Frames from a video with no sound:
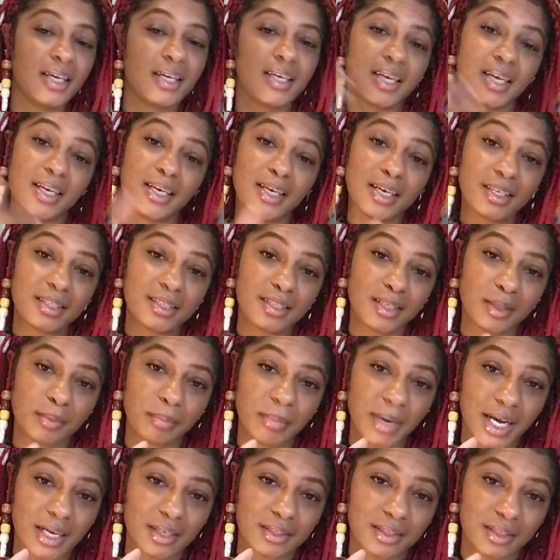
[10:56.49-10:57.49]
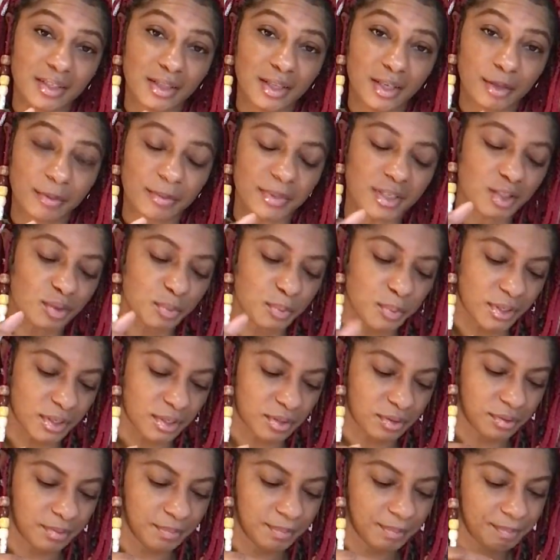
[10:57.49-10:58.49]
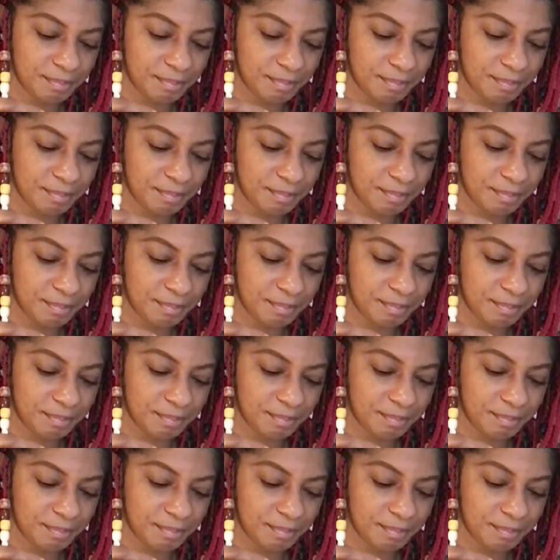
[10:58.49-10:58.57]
connecting back to them as well.